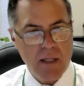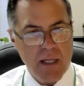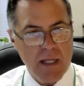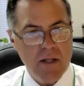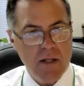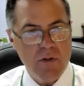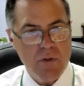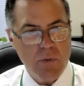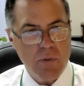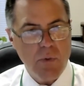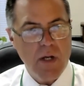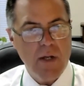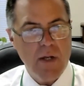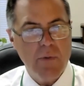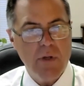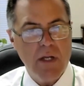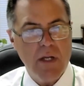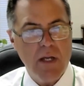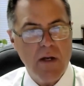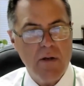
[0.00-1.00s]
either way
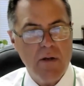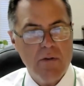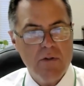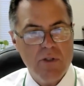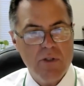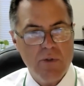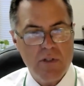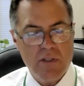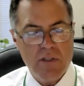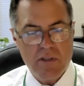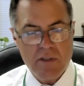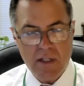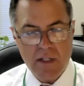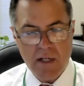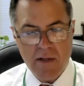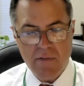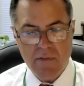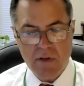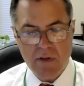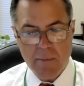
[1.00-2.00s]
we go. So it's
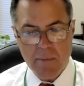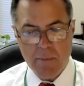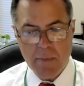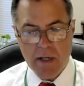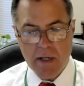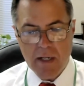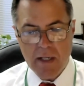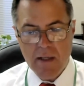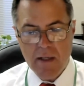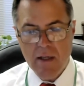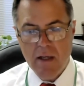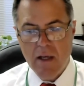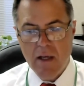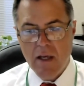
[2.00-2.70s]
significant money.